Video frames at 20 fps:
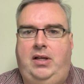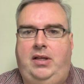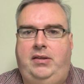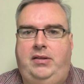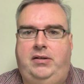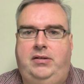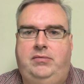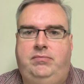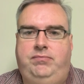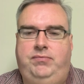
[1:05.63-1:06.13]

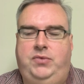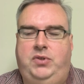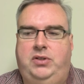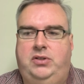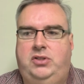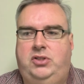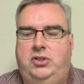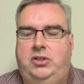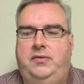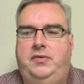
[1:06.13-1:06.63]
their
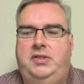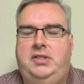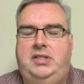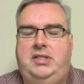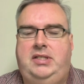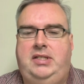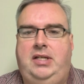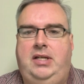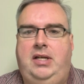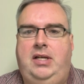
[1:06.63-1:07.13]

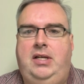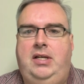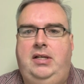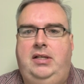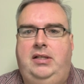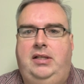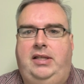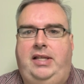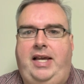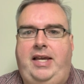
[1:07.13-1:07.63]
service
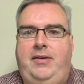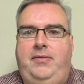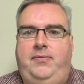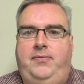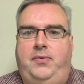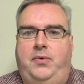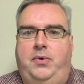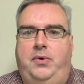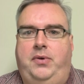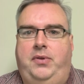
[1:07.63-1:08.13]
life
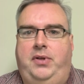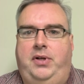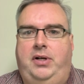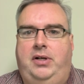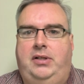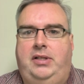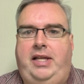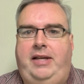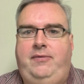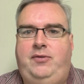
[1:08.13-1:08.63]
or
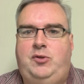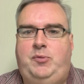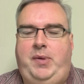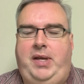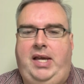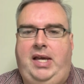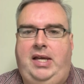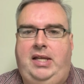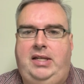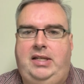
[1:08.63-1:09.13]
their
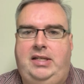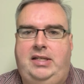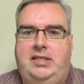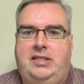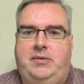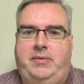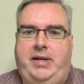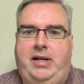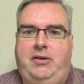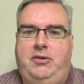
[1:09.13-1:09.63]
lifespan
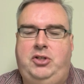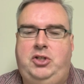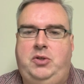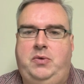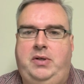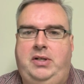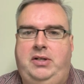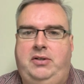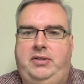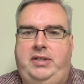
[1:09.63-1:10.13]
is around
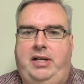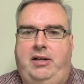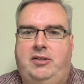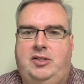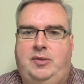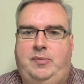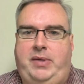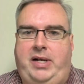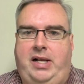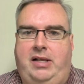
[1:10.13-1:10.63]

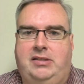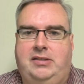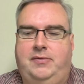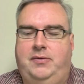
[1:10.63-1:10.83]
200,000 miles.